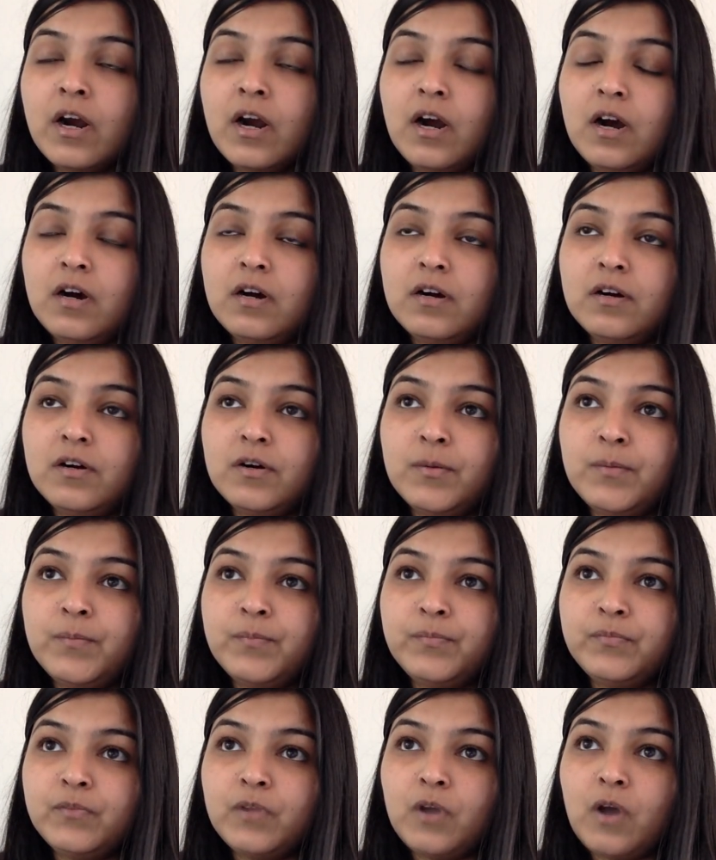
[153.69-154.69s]

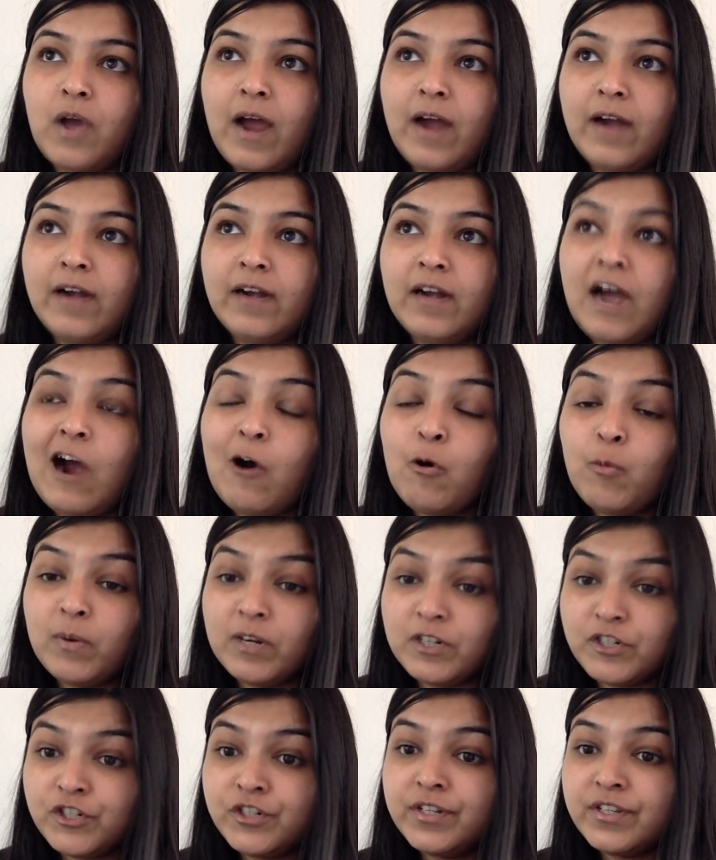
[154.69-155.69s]
and how
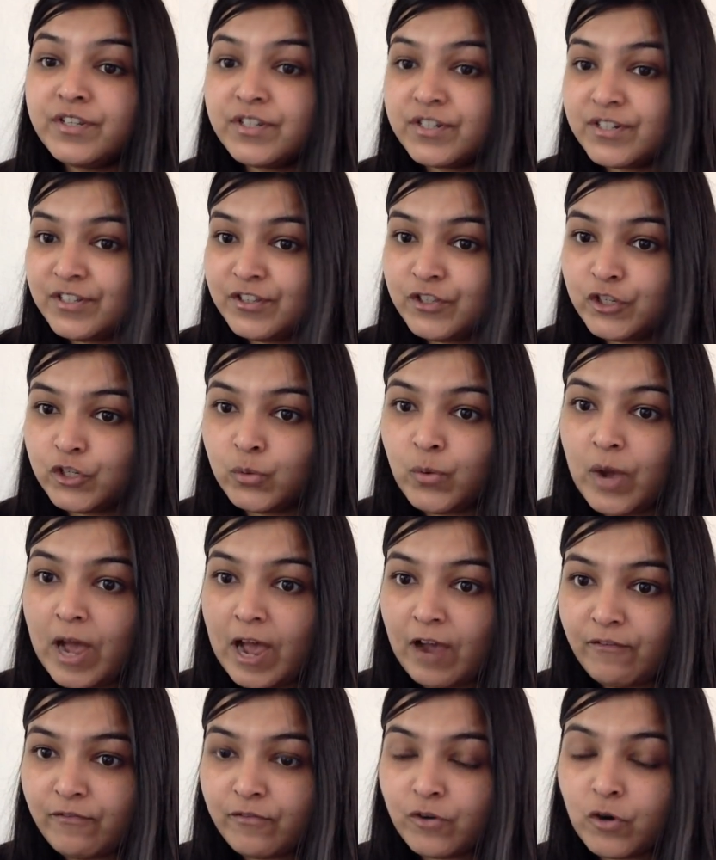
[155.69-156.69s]
much distance you
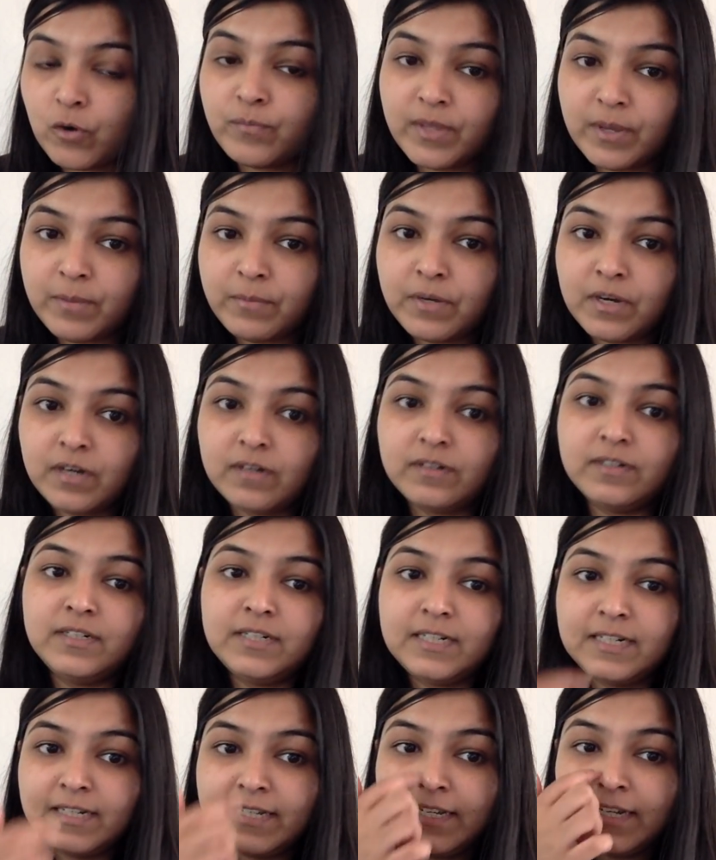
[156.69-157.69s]
have from them
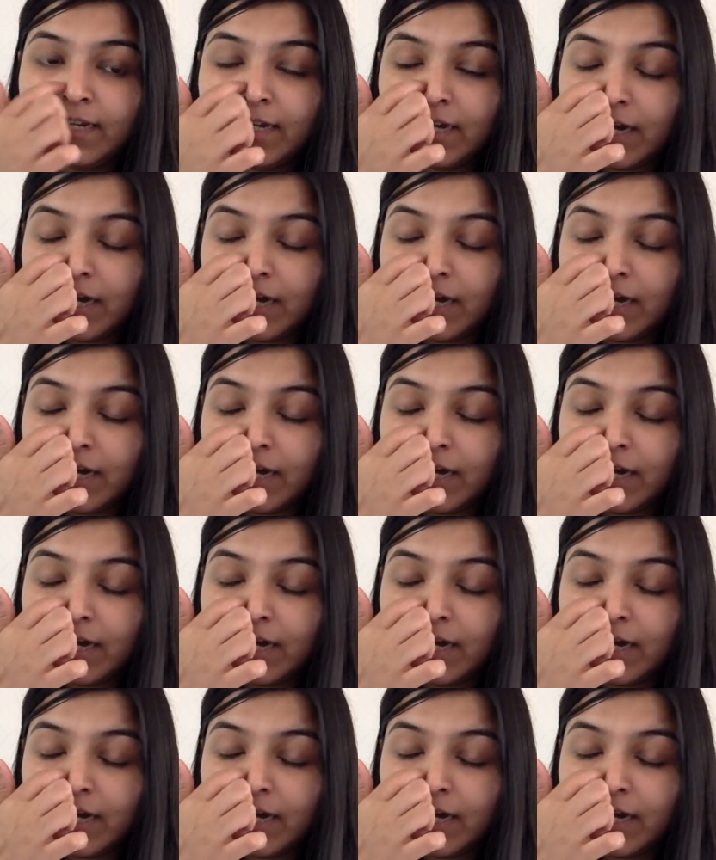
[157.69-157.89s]
currently.